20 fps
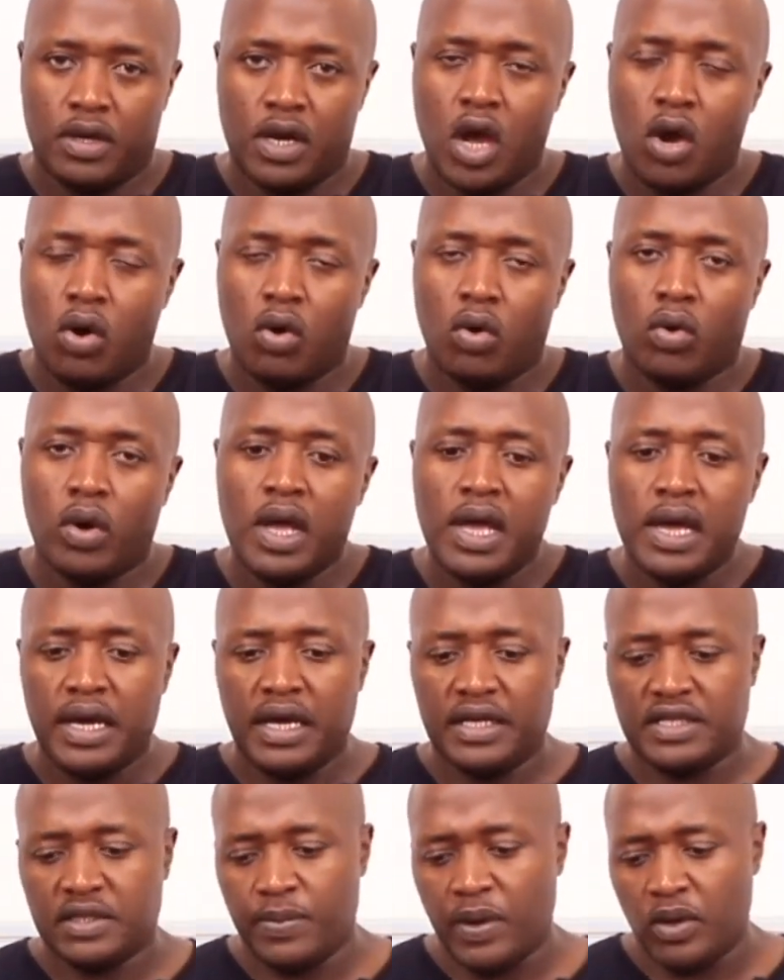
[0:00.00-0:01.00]
No,
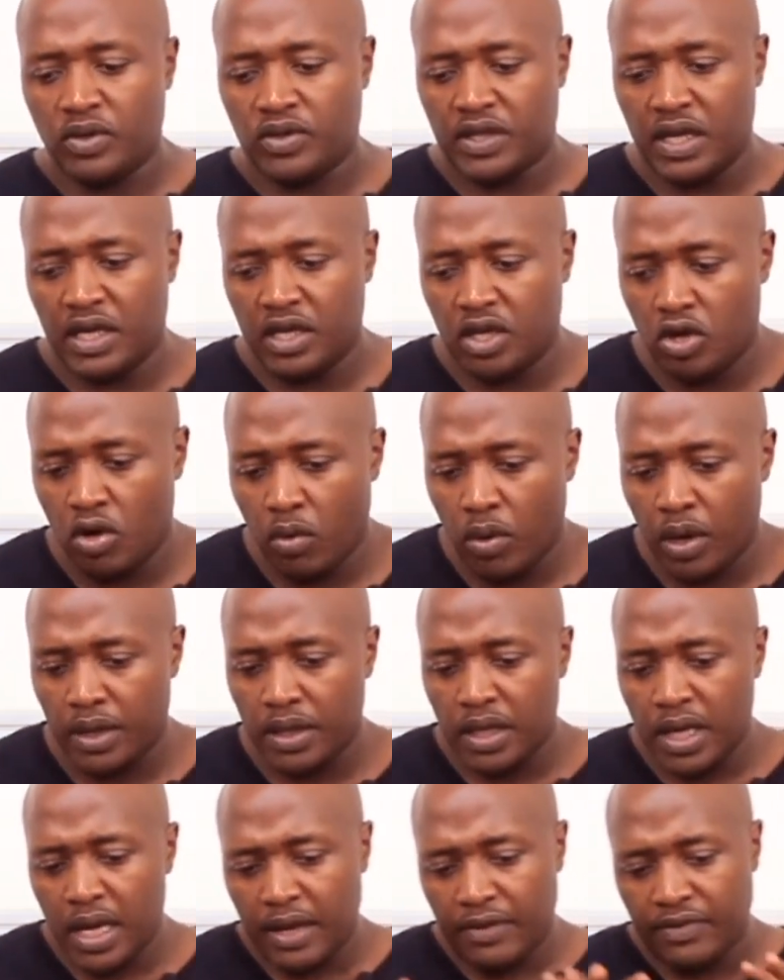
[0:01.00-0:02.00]
it's about saying, you know
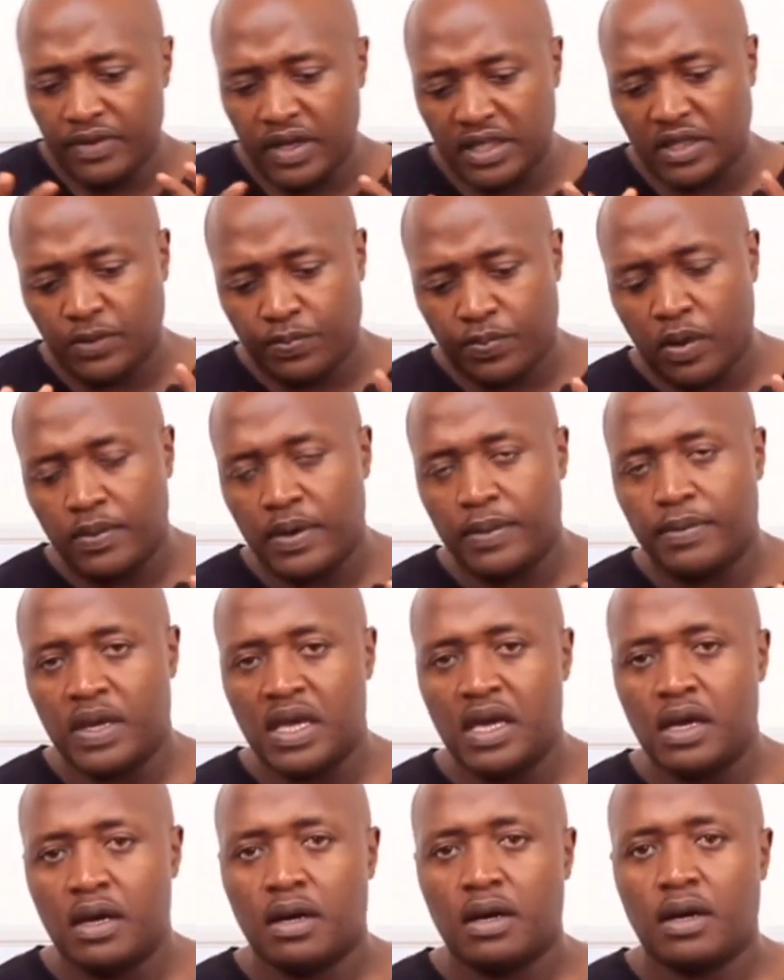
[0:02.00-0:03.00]
what, there's a problem
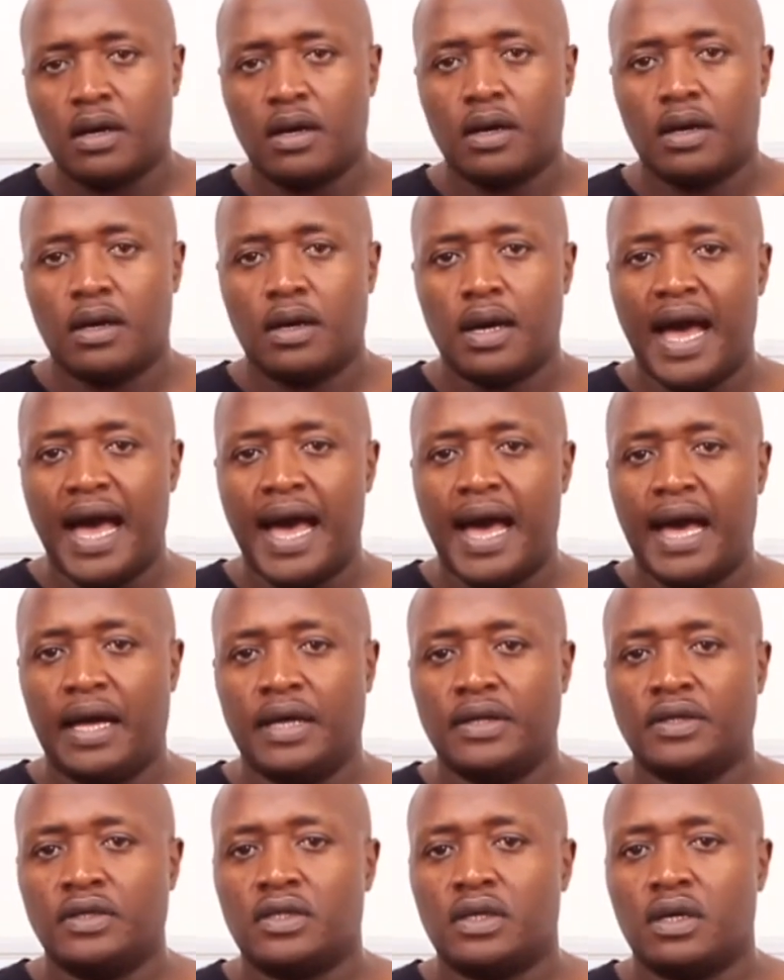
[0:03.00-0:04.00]
here,
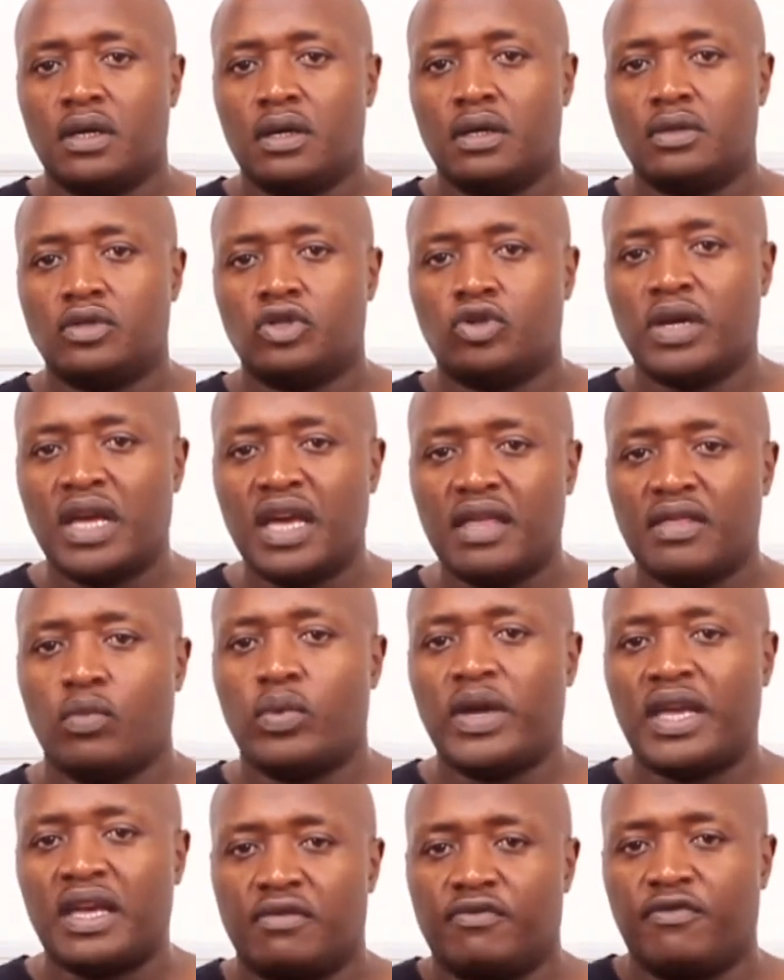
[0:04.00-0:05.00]
and together
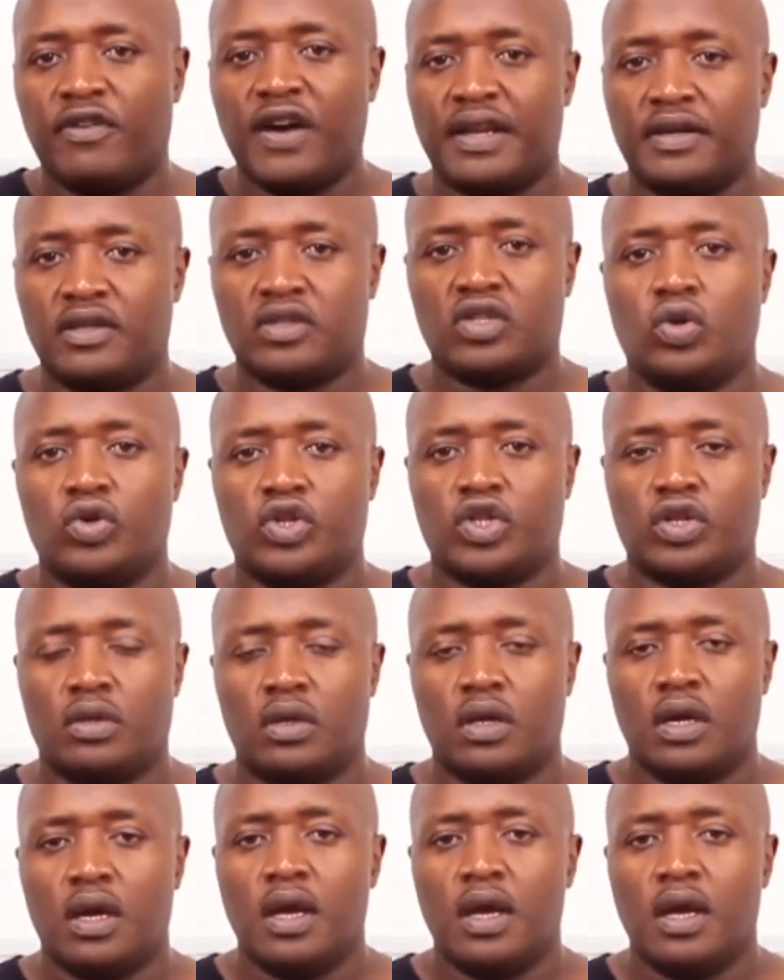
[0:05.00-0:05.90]
we can find a solution.